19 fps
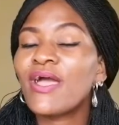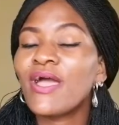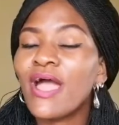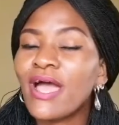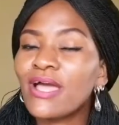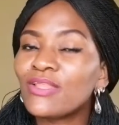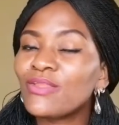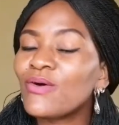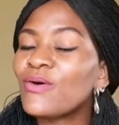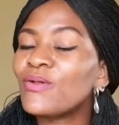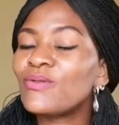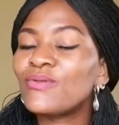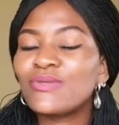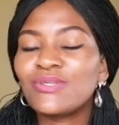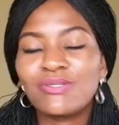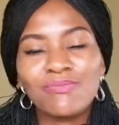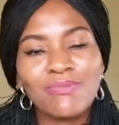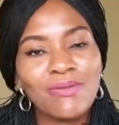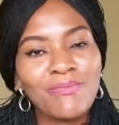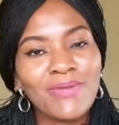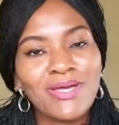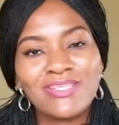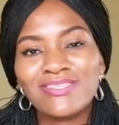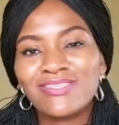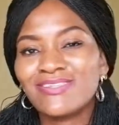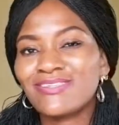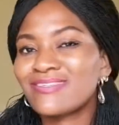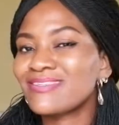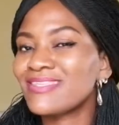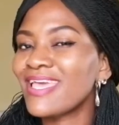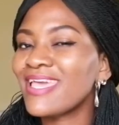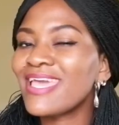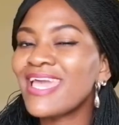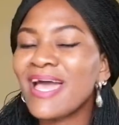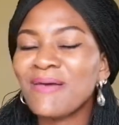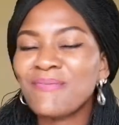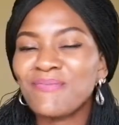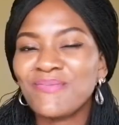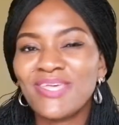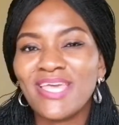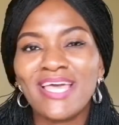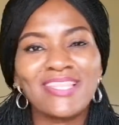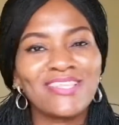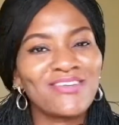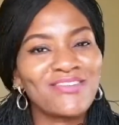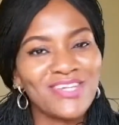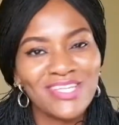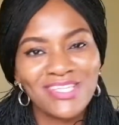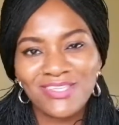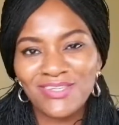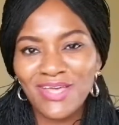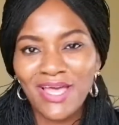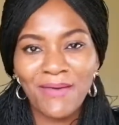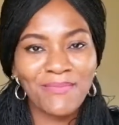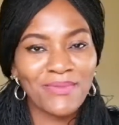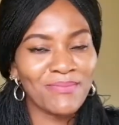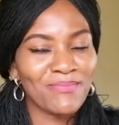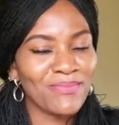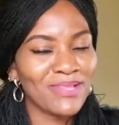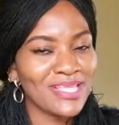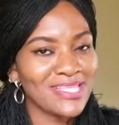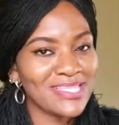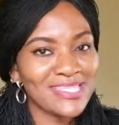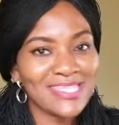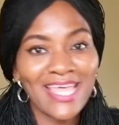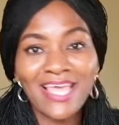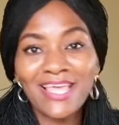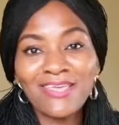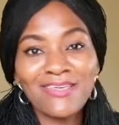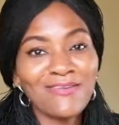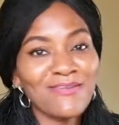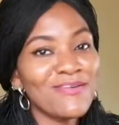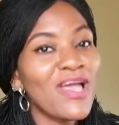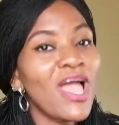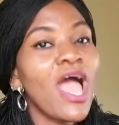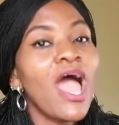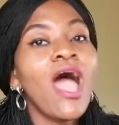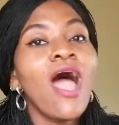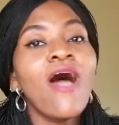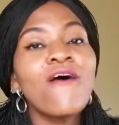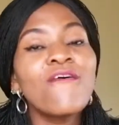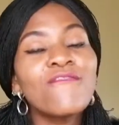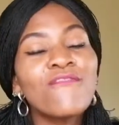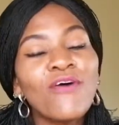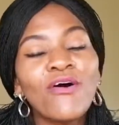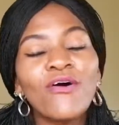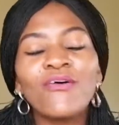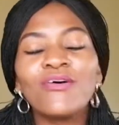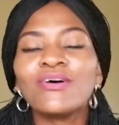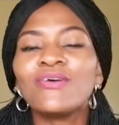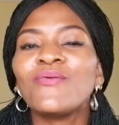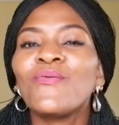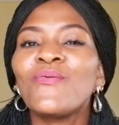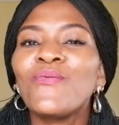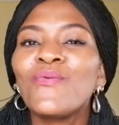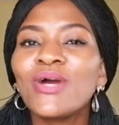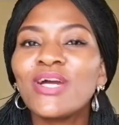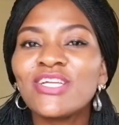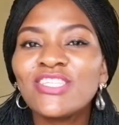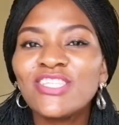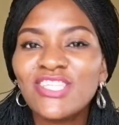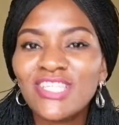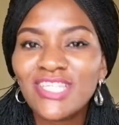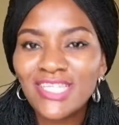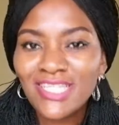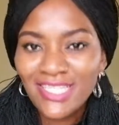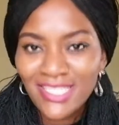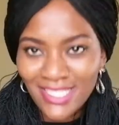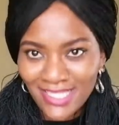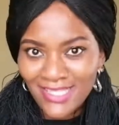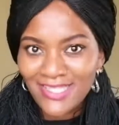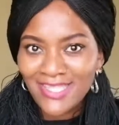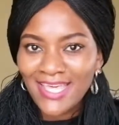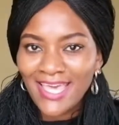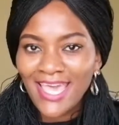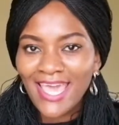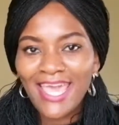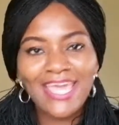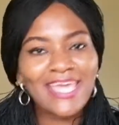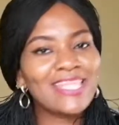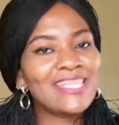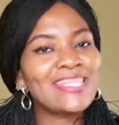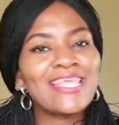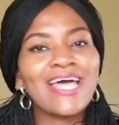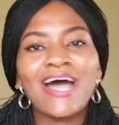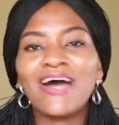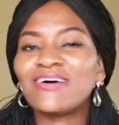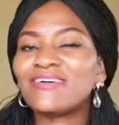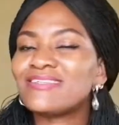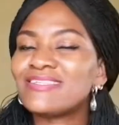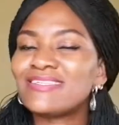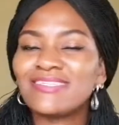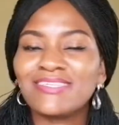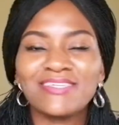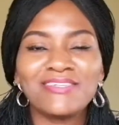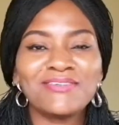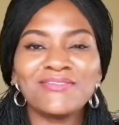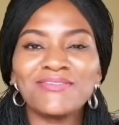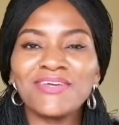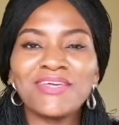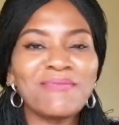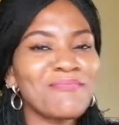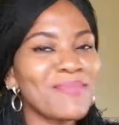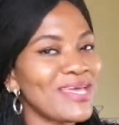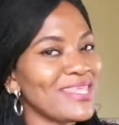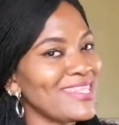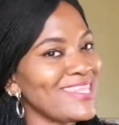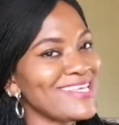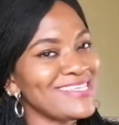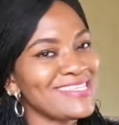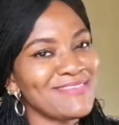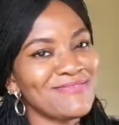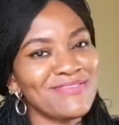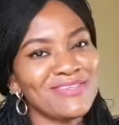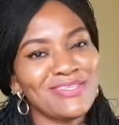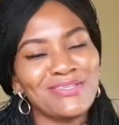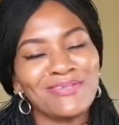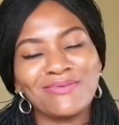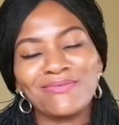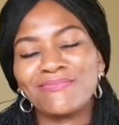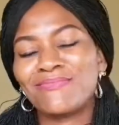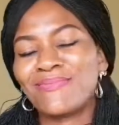And always remember to stay happy and create a happy place. Thank you for watching till the end. I'll see you in my next video.